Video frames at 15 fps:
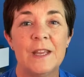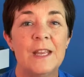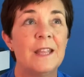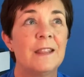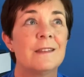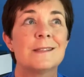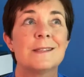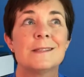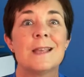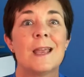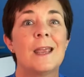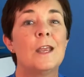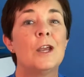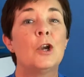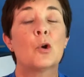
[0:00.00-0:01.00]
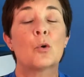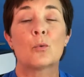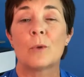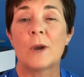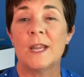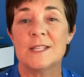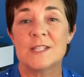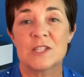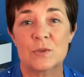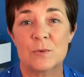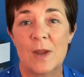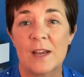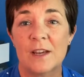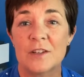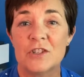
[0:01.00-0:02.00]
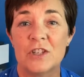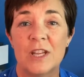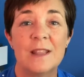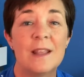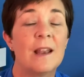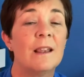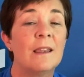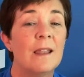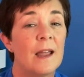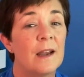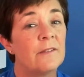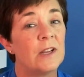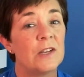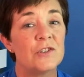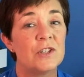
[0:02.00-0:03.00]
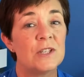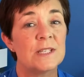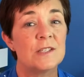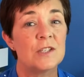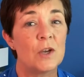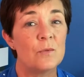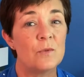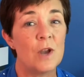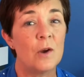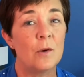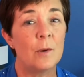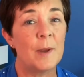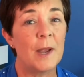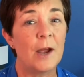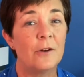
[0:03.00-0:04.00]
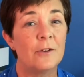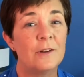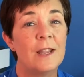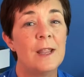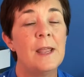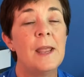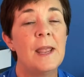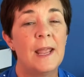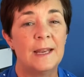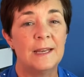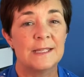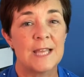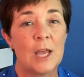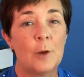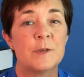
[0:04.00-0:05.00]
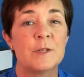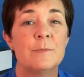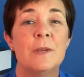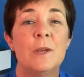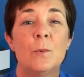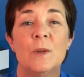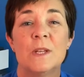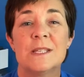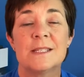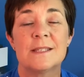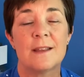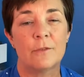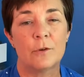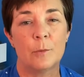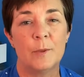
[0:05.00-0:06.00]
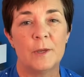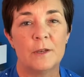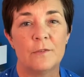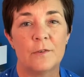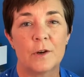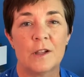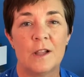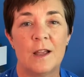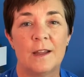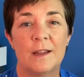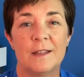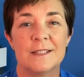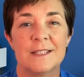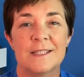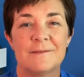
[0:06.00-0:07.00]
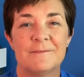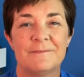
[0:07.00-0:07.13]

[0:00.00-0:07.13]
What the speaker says: This is a great strategy that a lot of agents don't know about and has helped me win several bids for clients.